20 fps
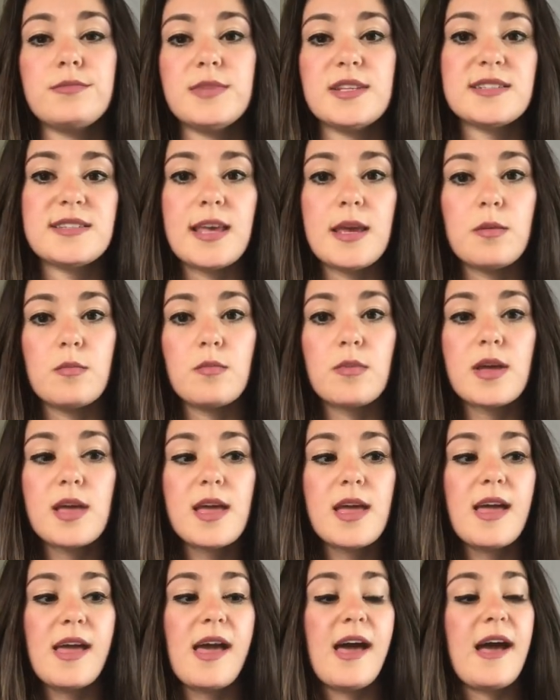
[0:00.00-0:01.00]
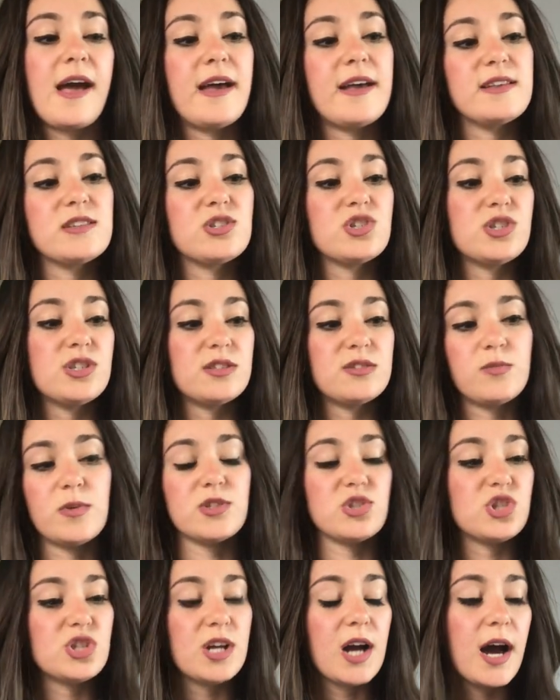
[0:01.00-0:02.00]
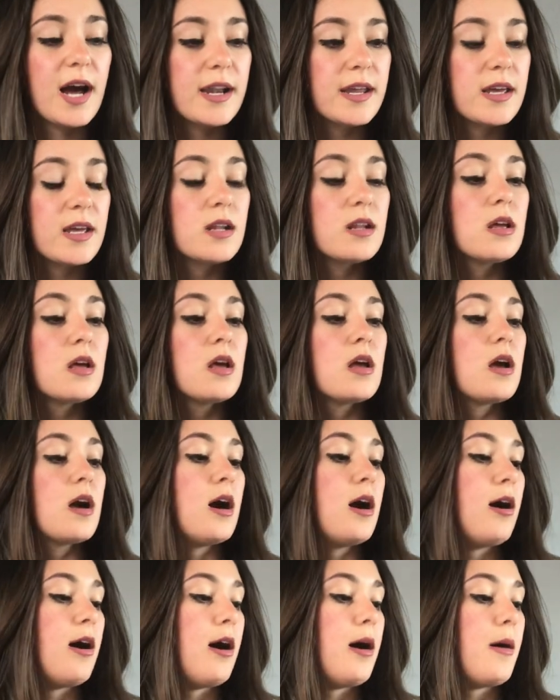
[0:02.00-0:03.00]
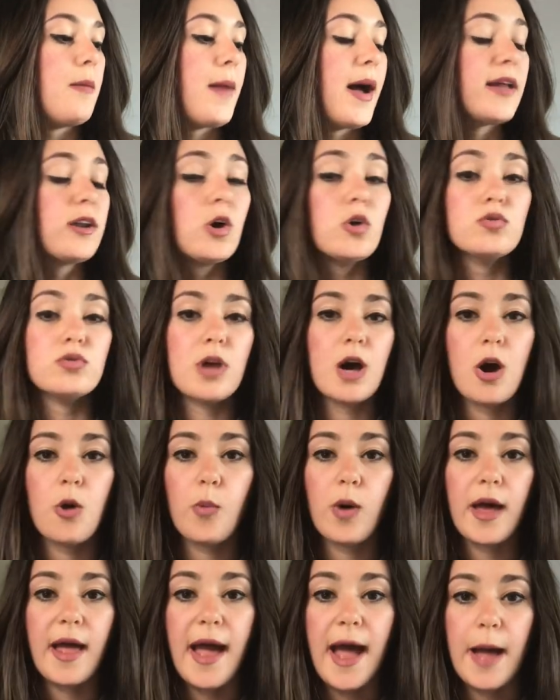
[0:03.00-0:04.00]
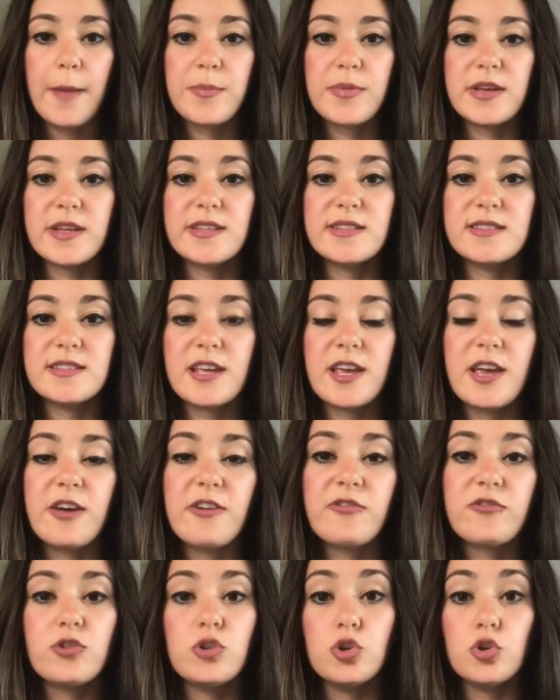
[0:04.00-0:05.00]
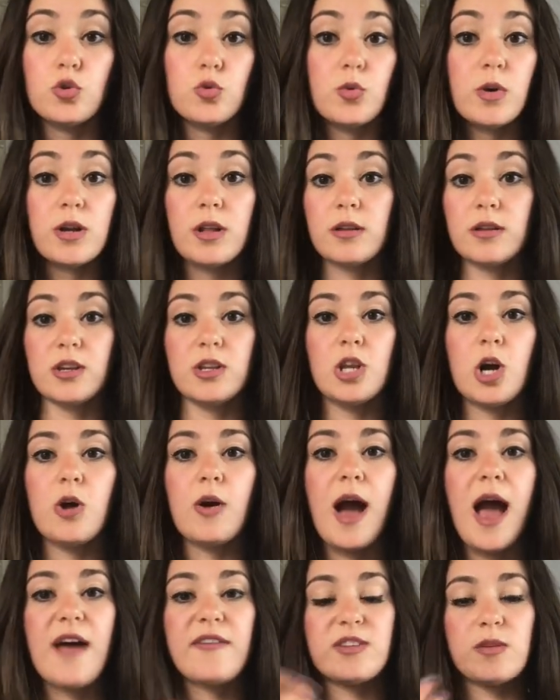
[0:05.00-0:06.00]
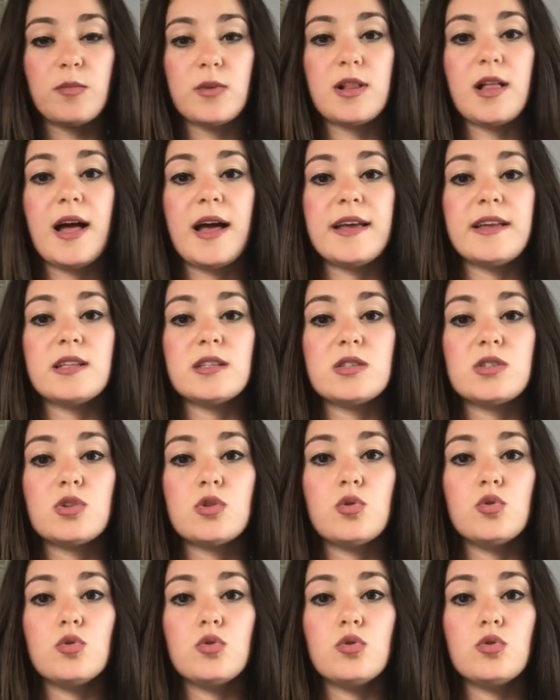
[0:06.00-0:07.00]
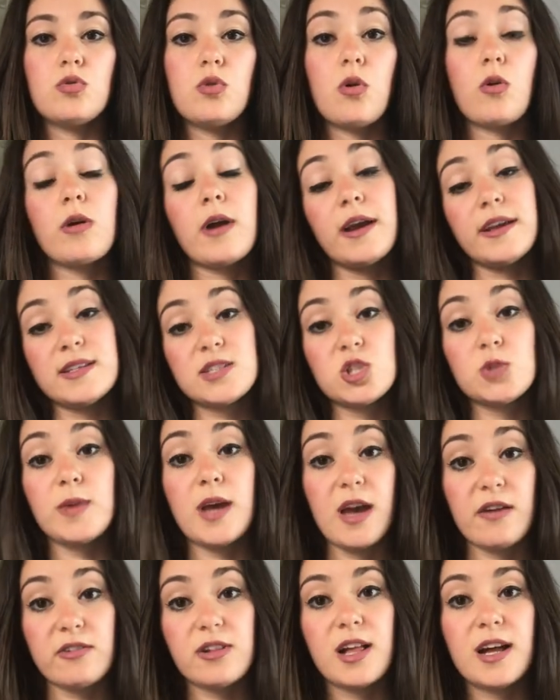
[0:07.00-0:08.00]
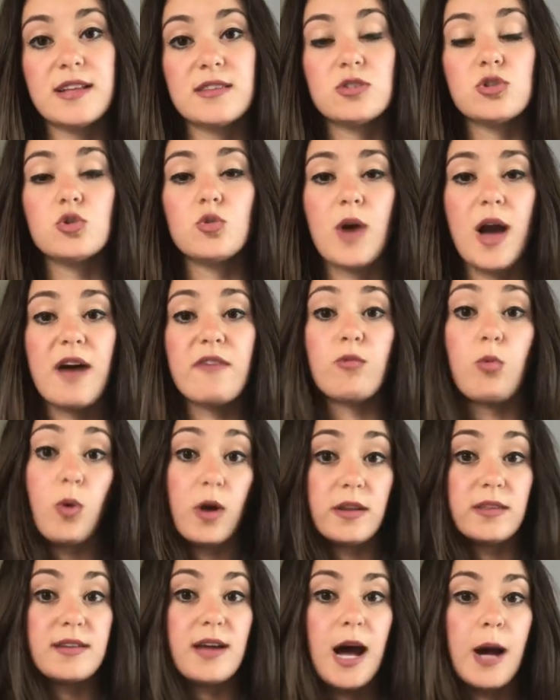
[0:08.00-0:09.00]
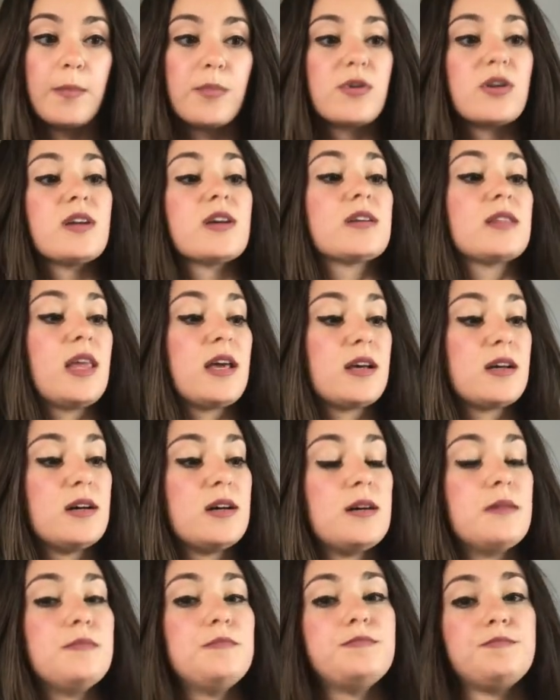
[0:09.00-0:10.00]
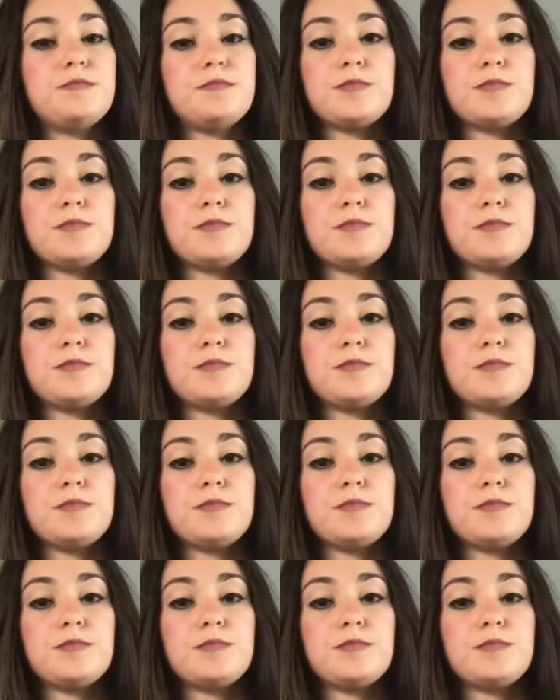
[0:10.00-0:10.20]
the same as when she got it. I don't know what happens if you will, I have some clients or I assume I have clients who have one topper, like a